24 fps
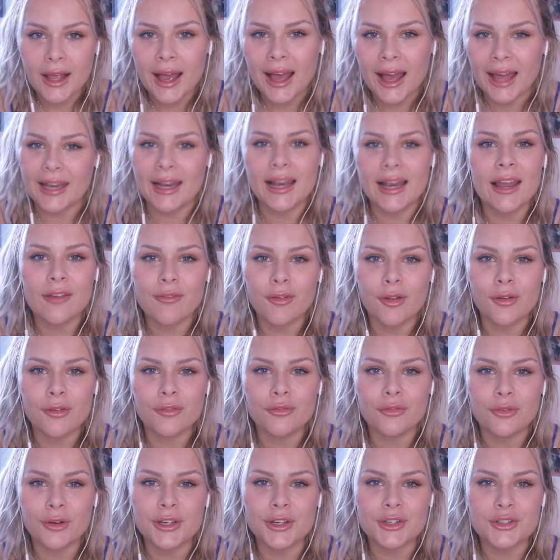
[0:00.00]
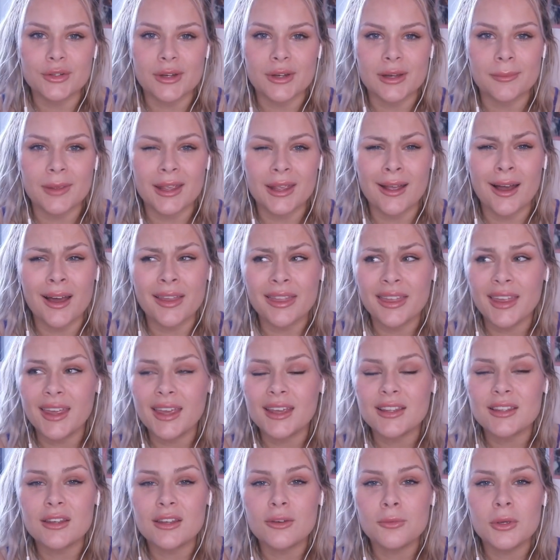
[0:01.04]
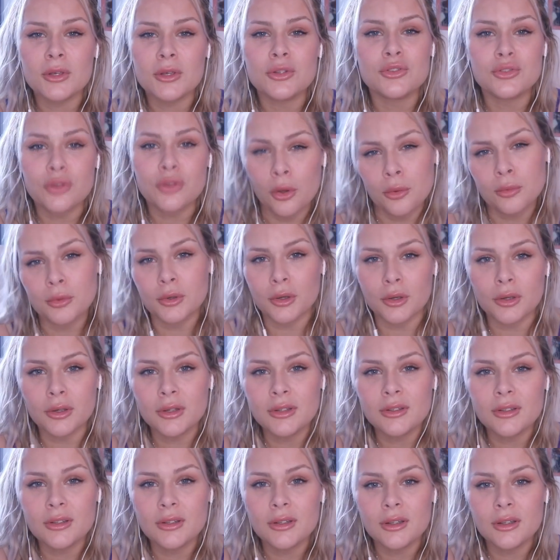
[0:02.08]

at an 11 for Extreme E. I think it's going to be so good.